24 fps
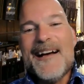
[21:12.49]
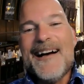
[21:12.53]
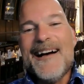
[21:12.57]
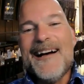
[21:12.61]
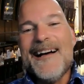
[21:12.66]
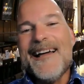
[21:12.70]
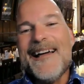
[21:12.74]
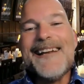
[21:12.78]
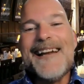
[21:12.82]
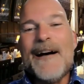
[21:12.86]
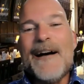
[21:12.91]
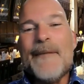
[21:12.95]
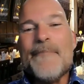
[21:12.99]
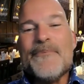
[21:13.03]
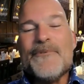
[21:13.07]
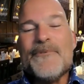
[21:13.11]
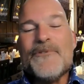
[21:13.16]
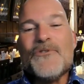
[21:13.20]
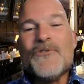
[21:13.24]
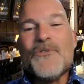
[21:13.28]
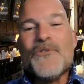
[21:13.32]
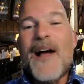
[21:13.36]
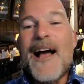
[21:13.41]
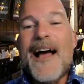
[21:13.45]
ended
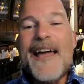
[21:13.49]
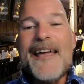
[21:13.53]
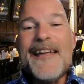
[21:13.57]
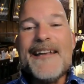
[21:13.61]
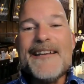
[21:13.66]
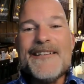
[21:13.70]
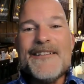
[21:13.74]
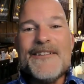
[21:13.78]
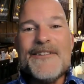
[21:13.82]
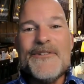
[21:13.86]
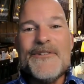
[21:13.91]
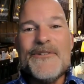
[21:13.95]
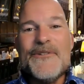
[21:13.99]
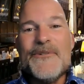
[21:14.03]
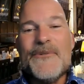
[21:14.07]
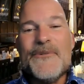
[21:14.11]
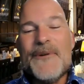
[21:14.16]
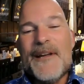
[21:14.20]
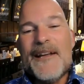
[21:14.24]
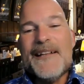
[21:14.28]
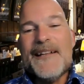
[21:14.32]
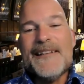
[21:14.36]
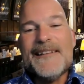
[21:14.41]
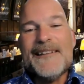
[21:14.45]
up trying
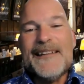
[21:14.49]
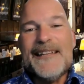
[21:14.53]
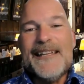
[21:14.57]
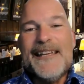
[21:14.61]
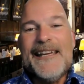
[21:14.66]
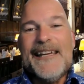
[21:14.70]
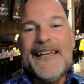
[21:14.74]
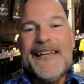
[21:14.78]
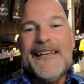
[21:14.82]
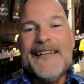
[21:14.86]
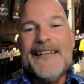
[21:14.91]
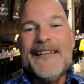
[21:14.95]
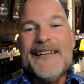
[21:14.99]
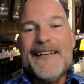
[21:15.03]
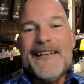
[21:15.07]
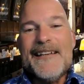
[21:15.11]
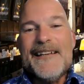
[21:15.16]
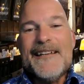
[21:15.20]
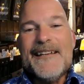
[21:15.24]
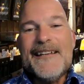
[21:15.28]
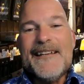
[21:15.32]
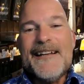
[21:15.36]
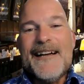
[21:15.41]
to lead